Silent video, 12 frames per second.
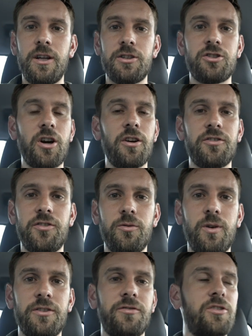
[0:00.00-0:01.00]
Charleston,
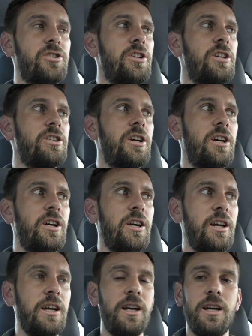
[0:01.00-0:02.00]
West Virginia,
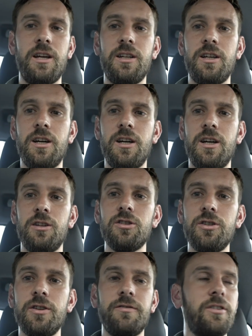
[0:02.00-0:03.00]
and
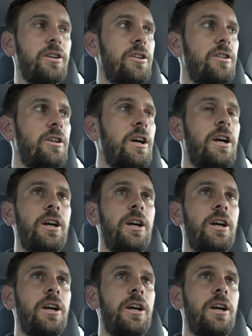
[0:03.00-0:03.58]
Louisville,